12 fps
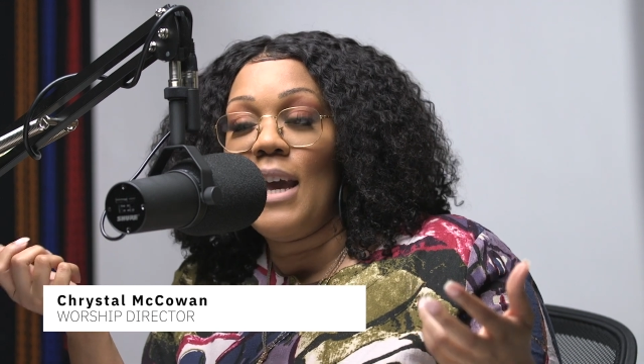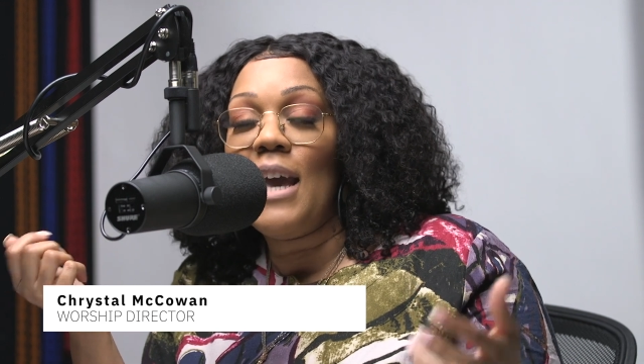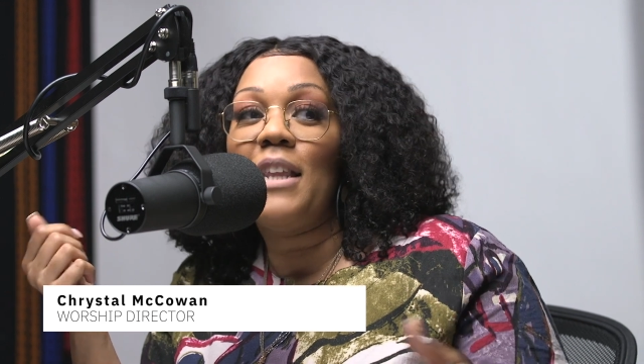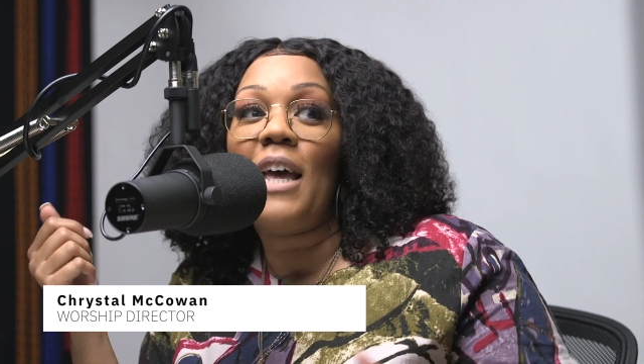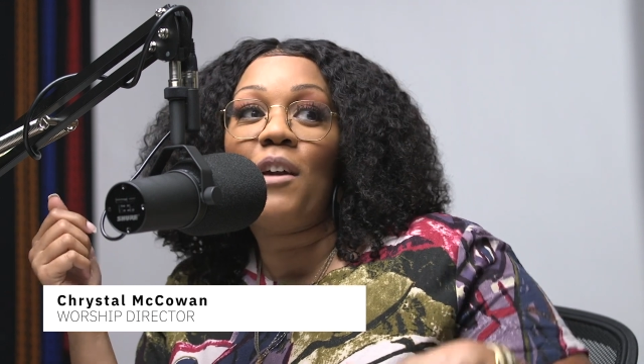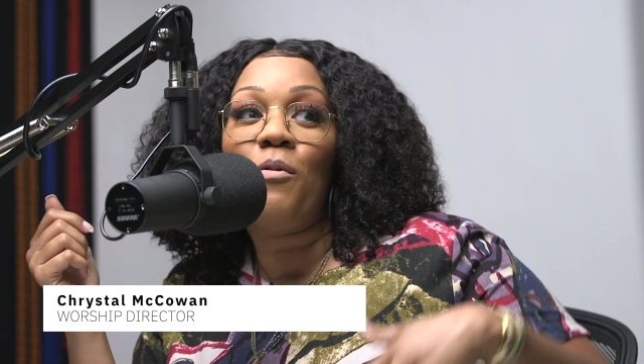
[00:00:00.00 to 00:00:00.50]

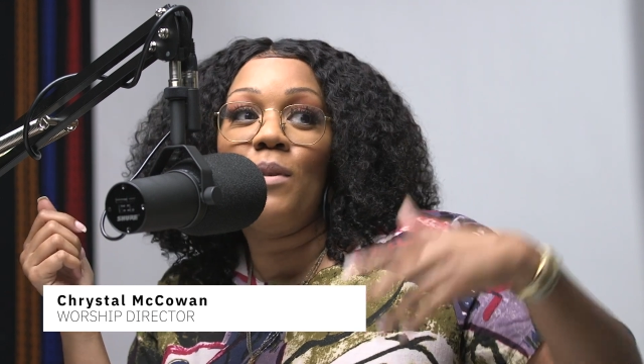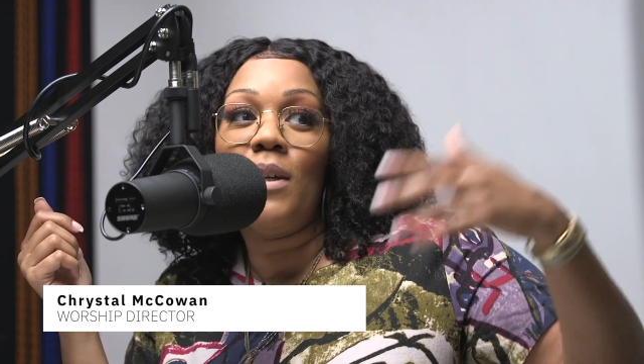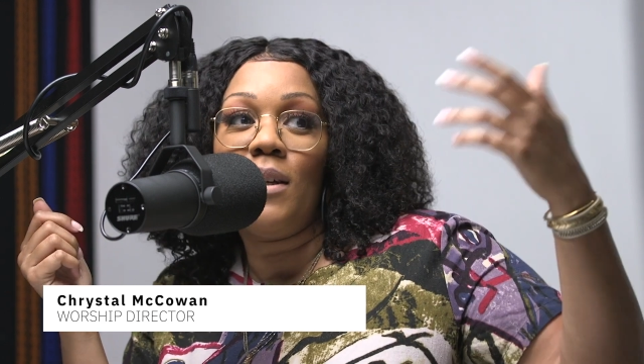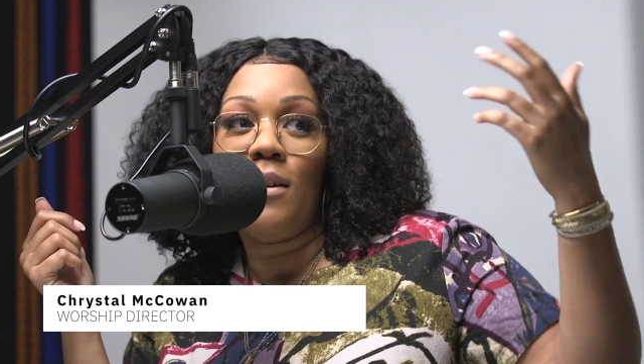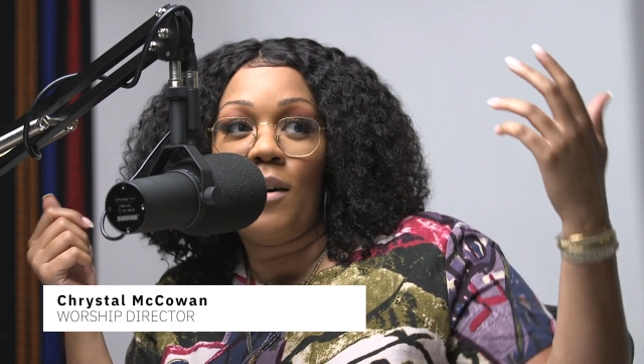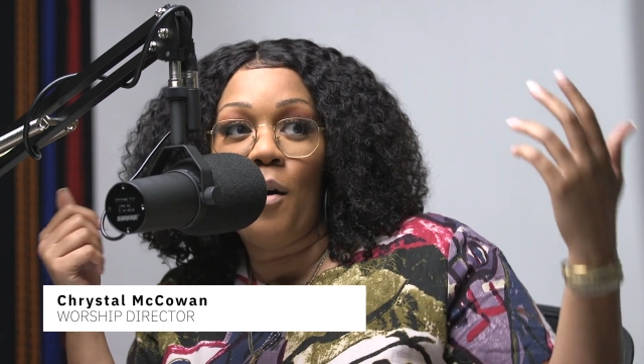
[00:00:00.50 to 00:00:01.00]
And like if
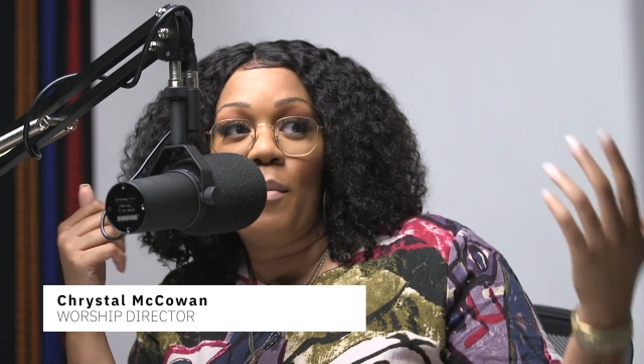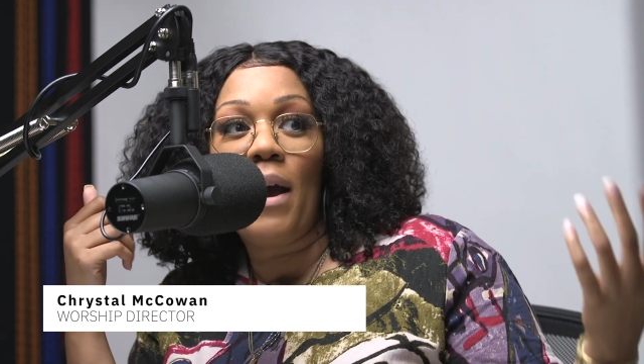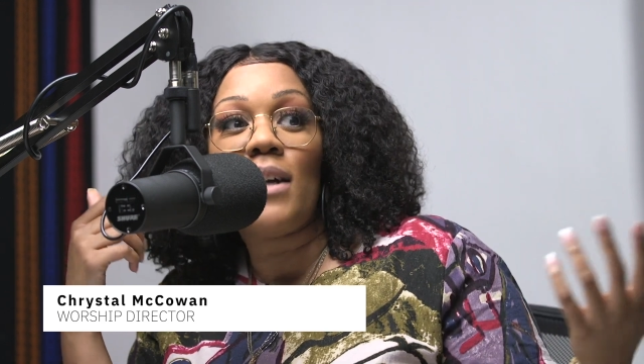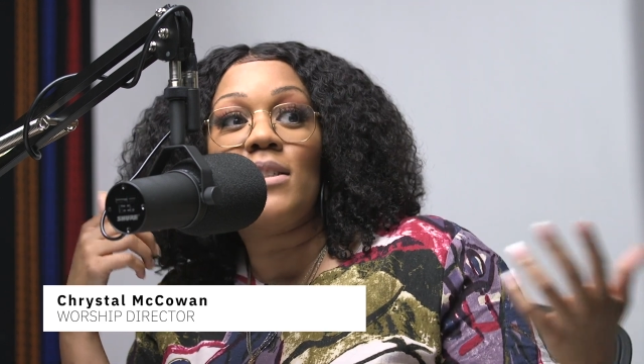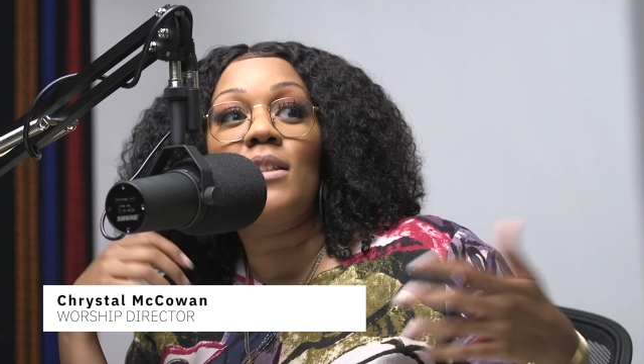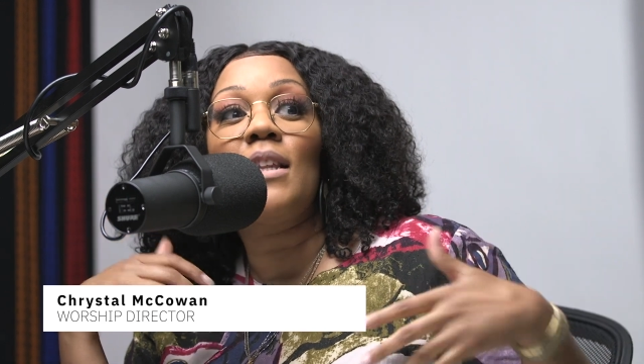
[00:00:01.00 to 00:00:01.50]
we go
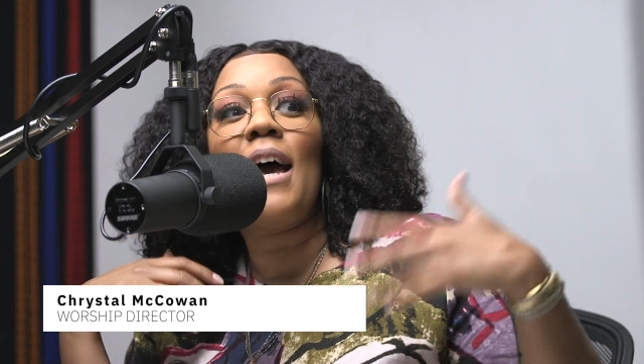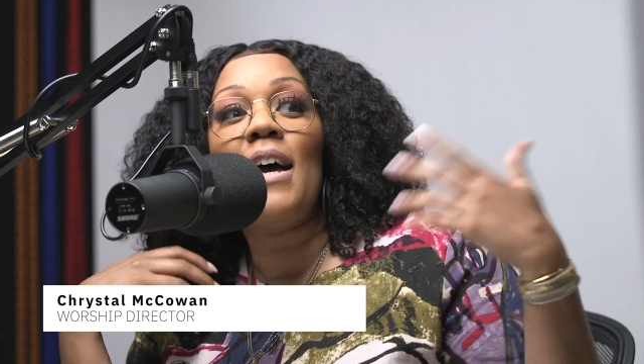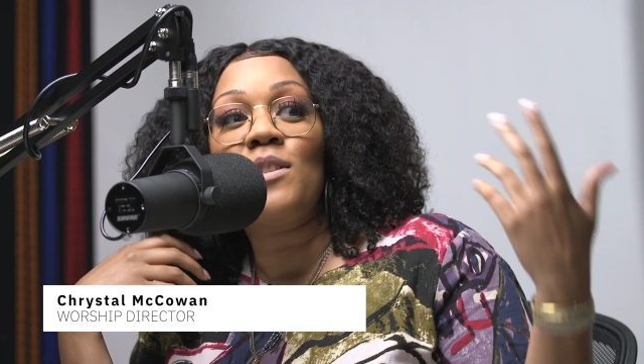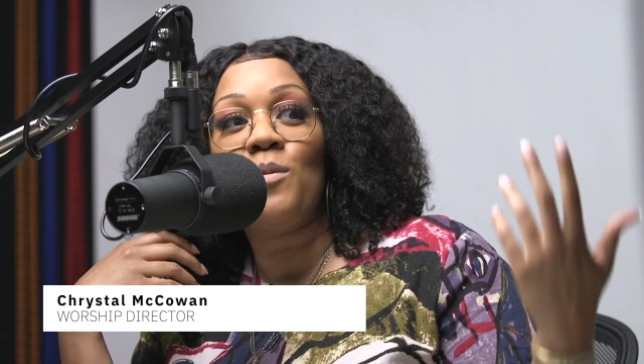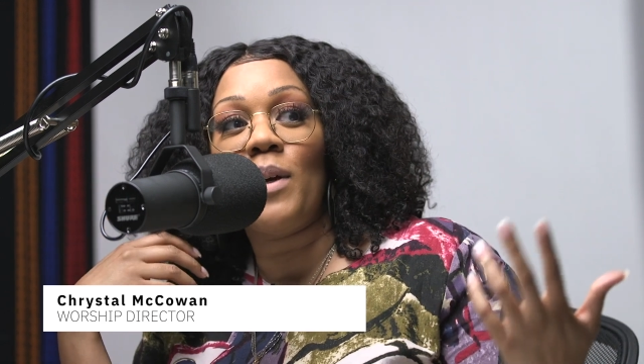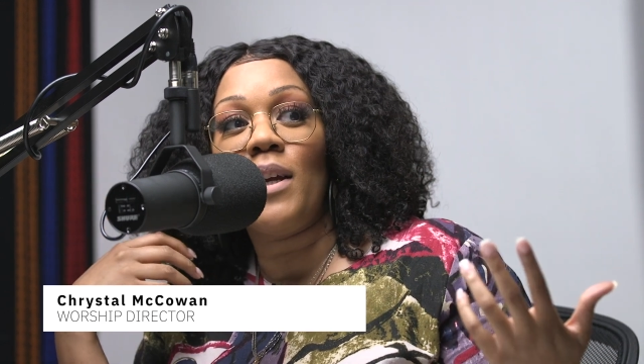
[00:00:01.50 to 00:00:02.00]
back to
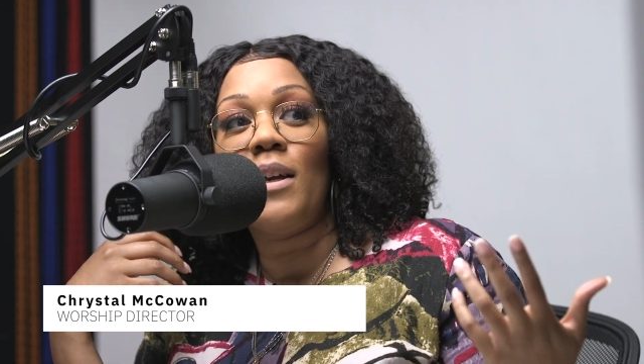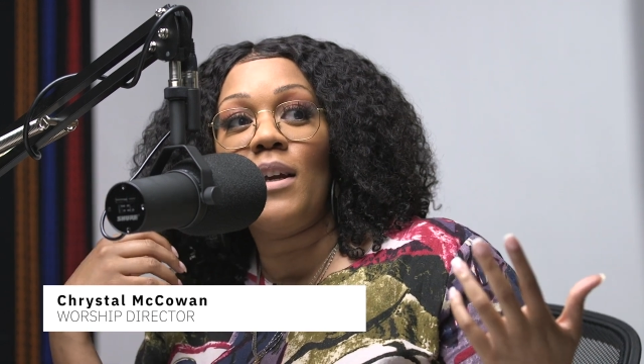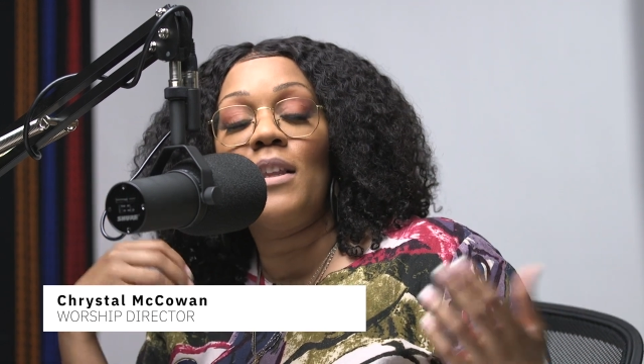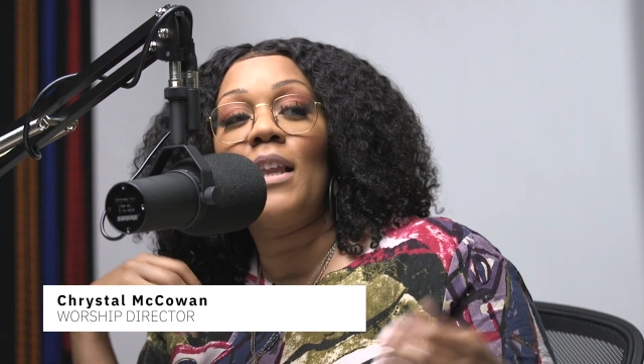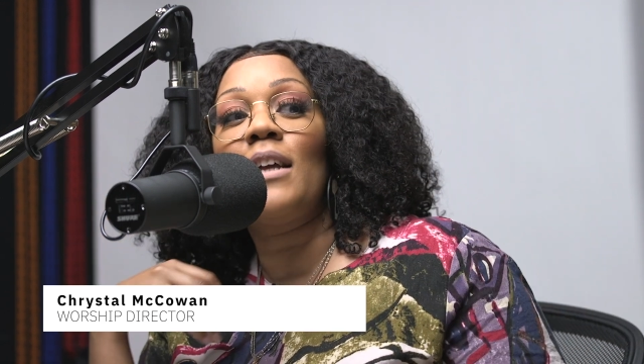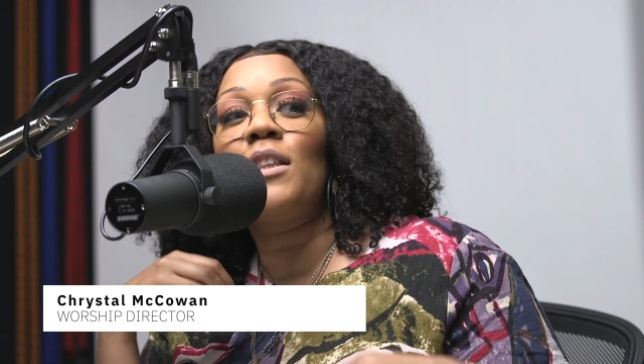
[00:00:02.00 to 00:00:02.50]
last week,
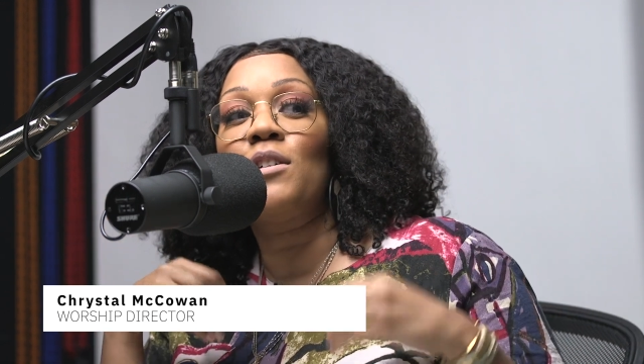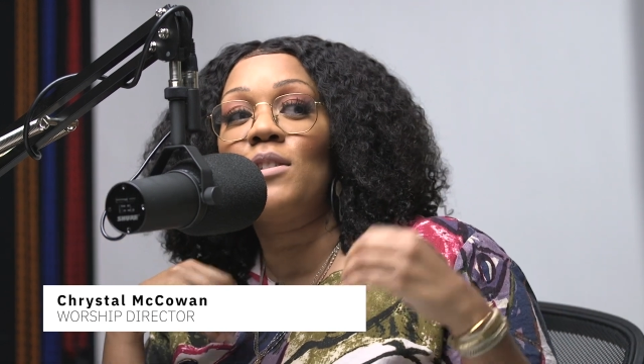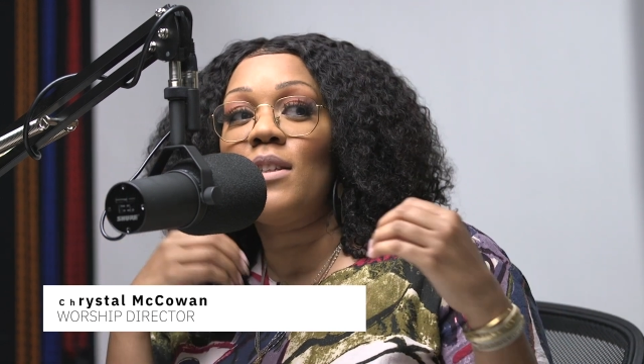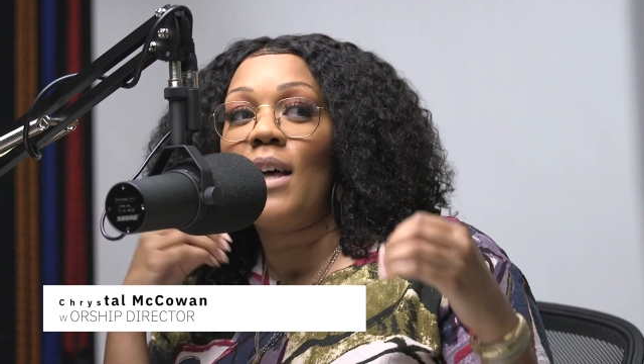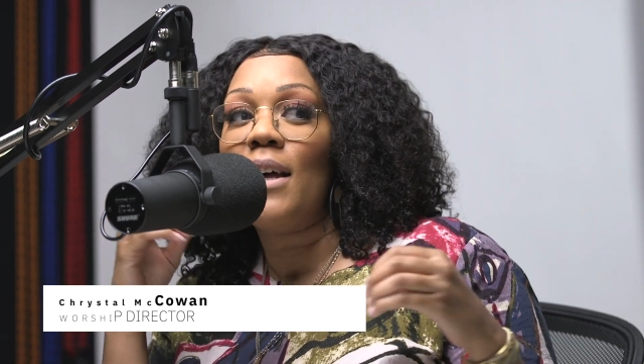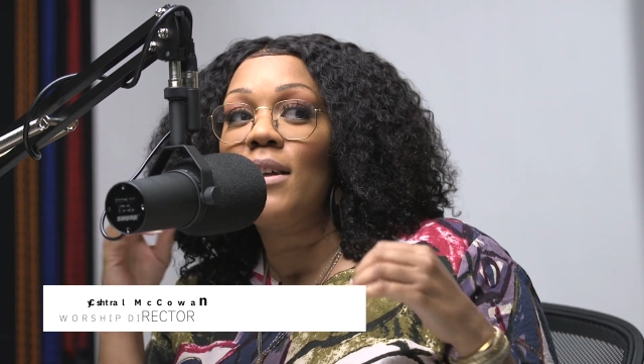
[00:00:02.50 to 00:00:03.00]
like there's
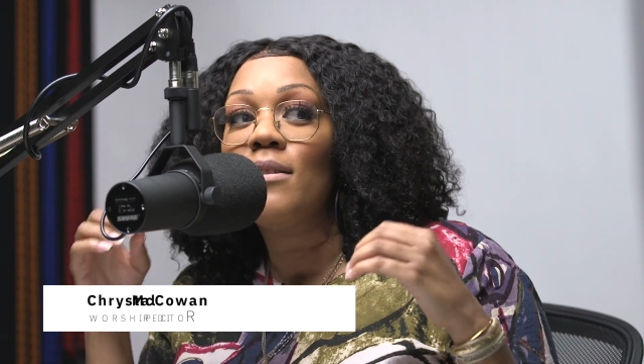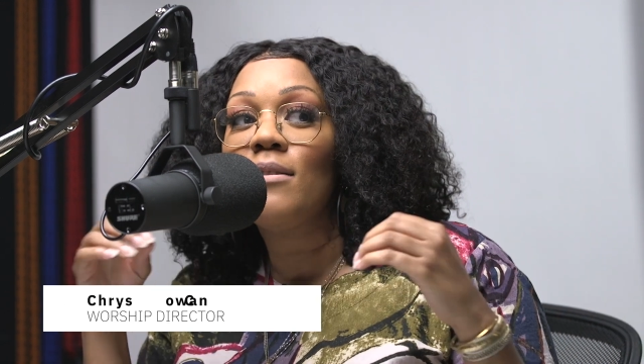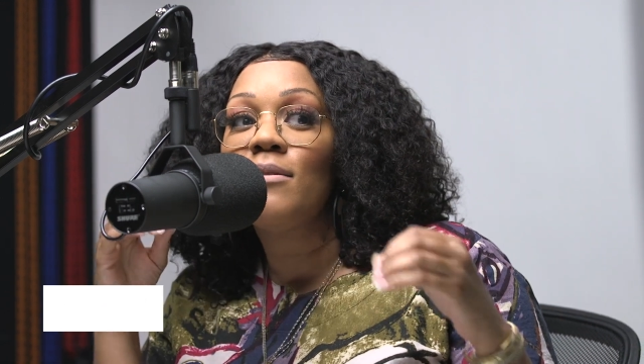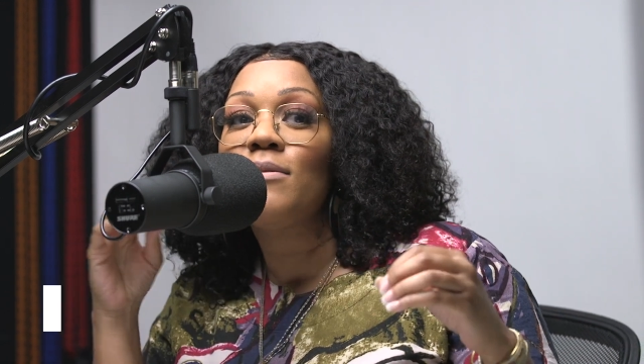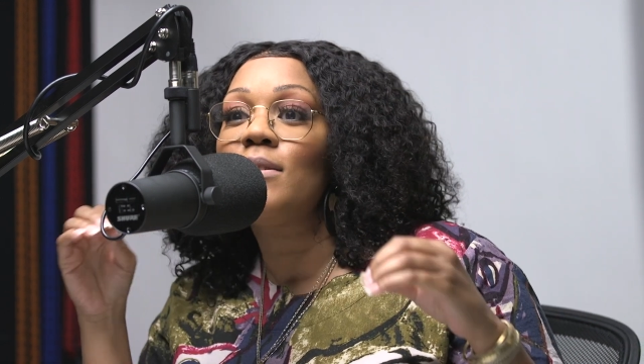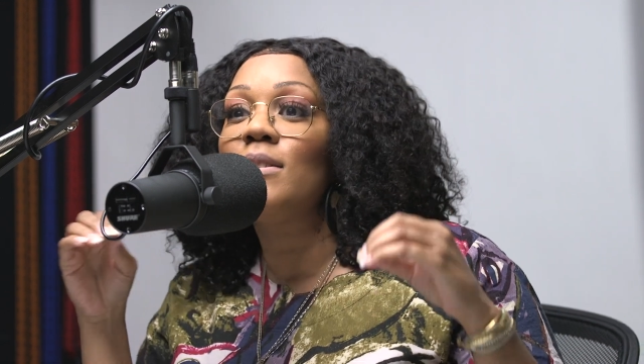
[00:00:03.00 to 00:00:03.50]
a lot
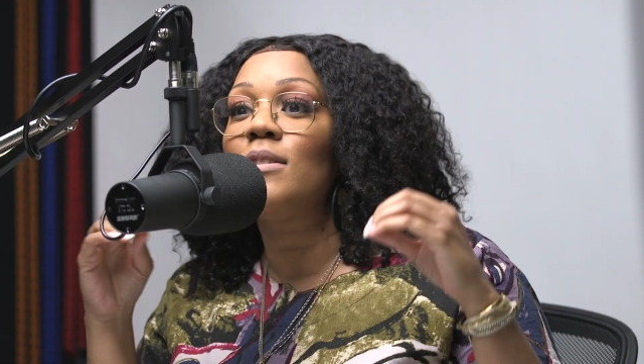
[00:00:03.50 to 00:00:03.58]
of,